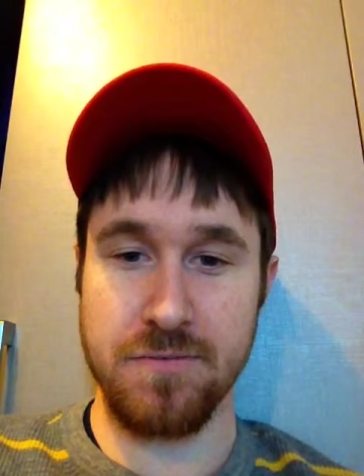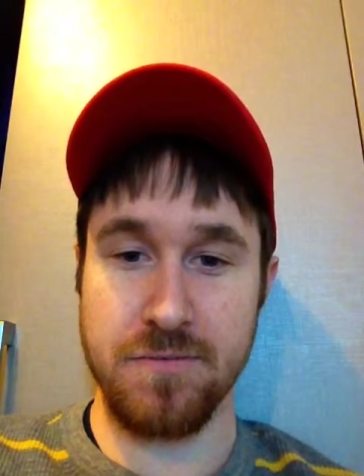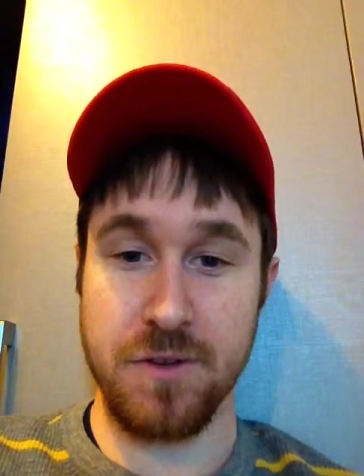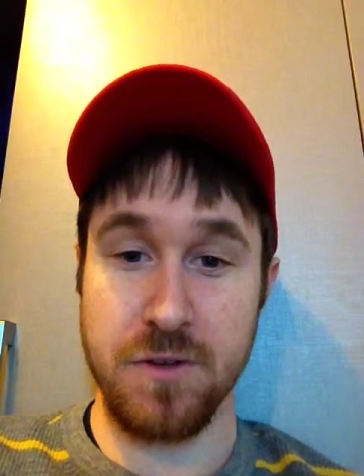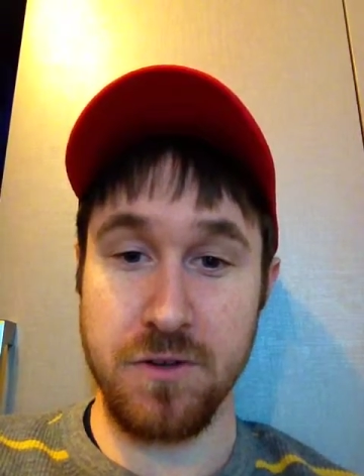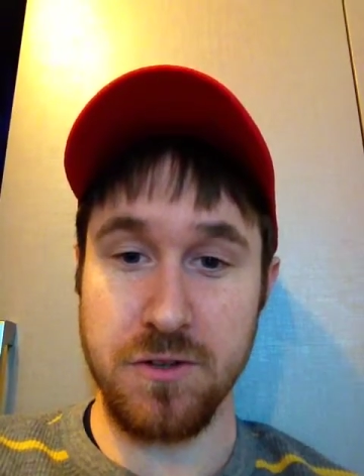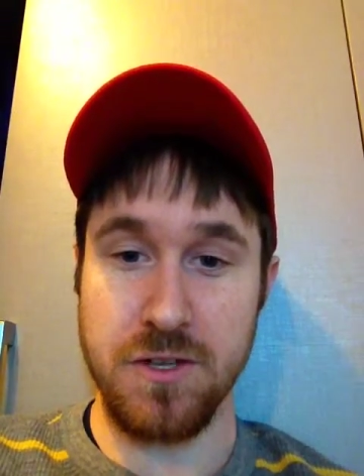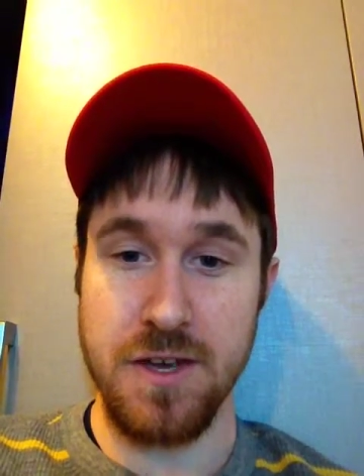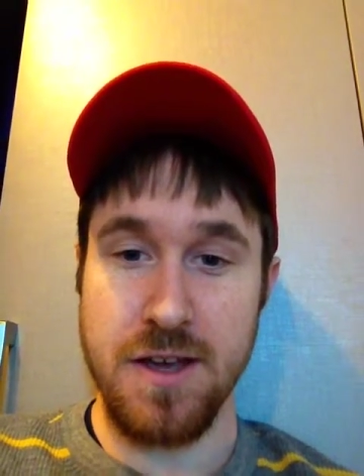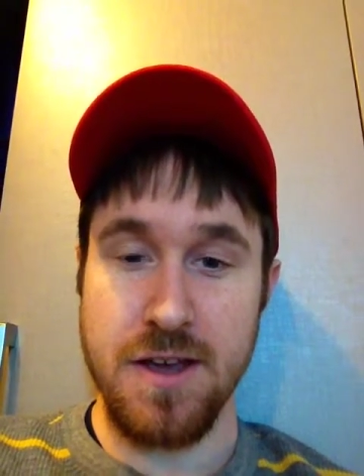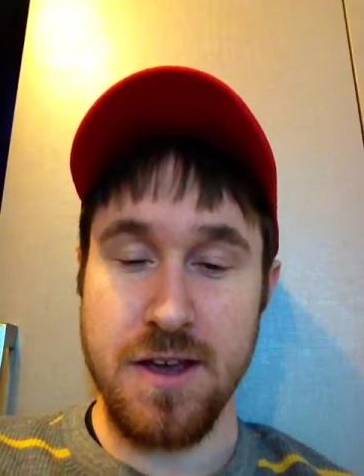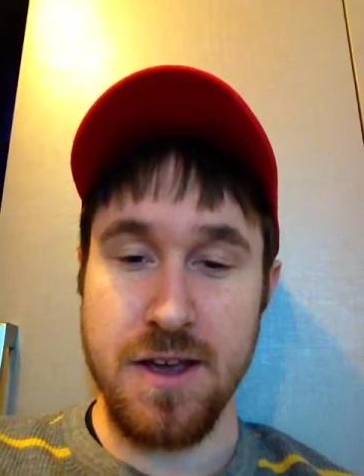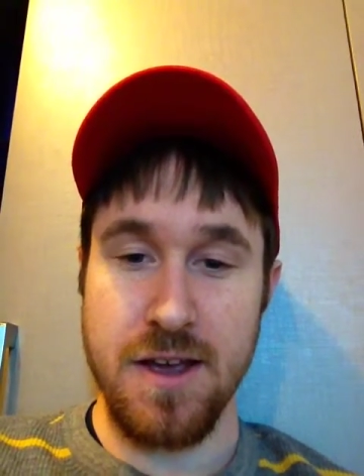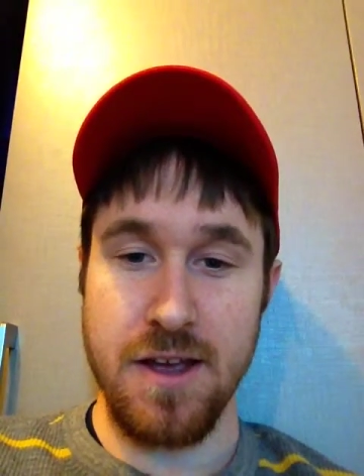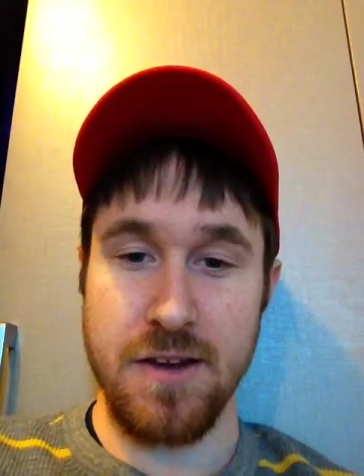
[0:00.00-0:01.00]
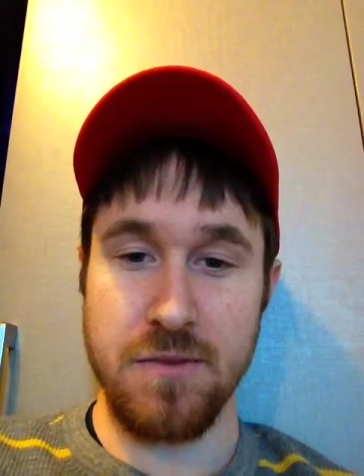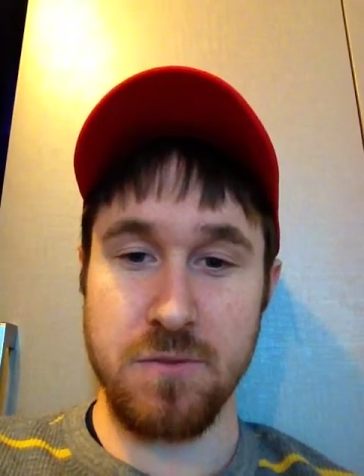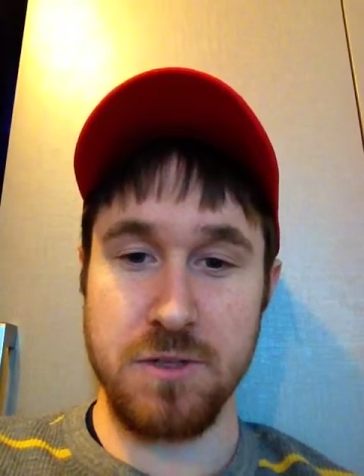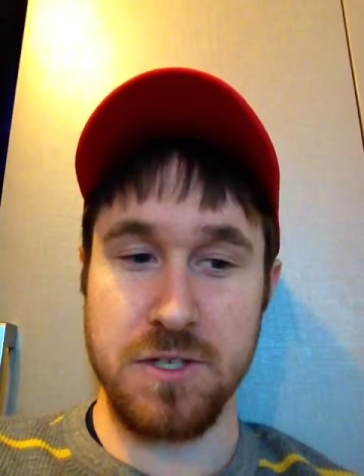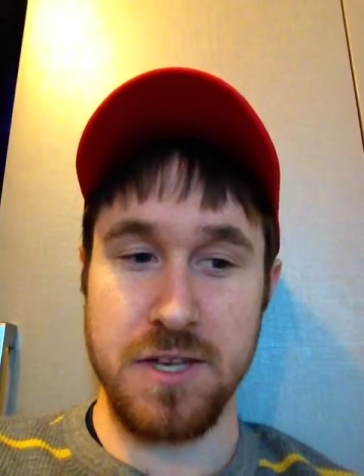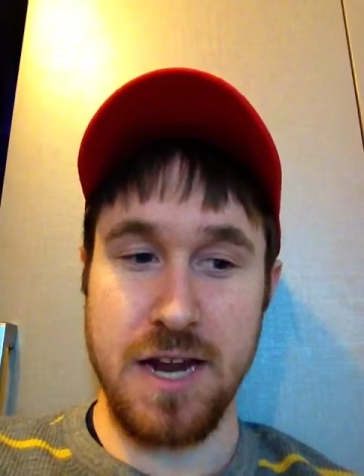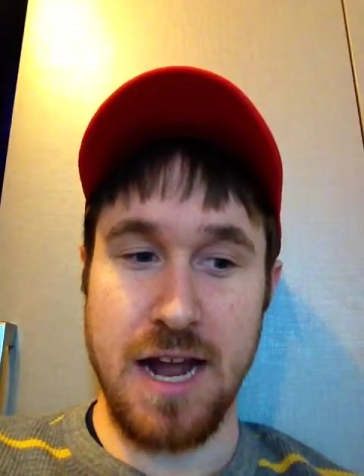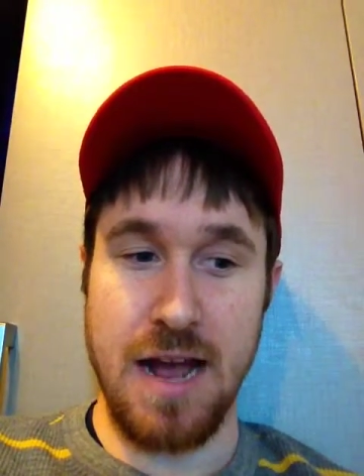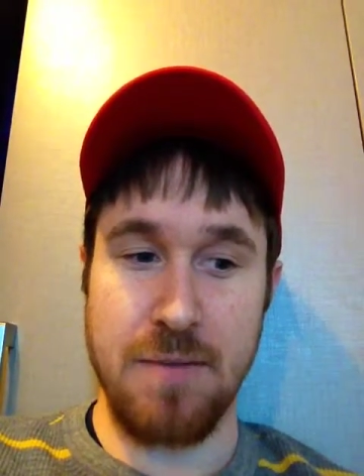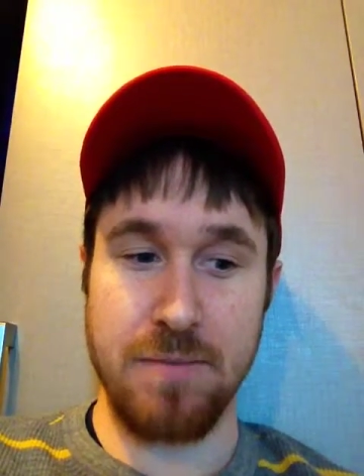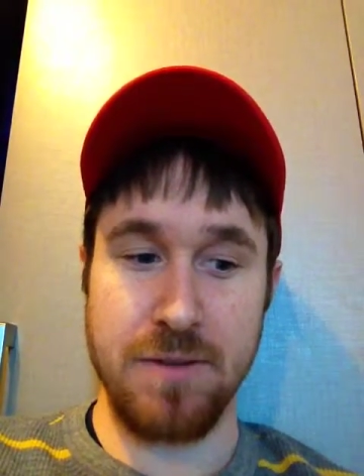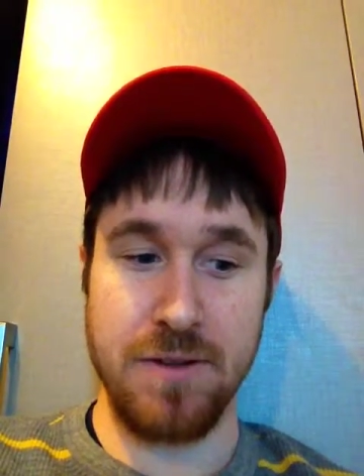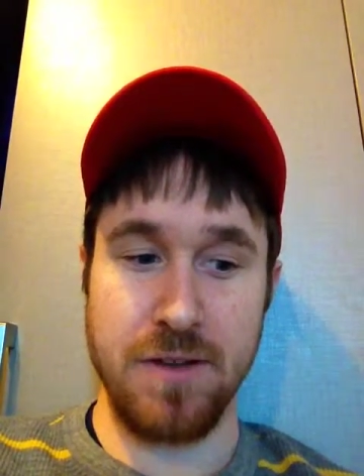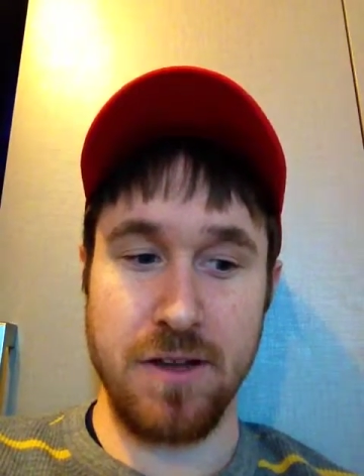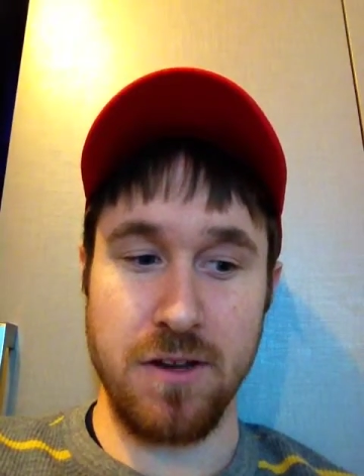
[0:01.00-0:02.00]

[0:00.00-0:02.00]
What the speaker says: field and what's going to happen.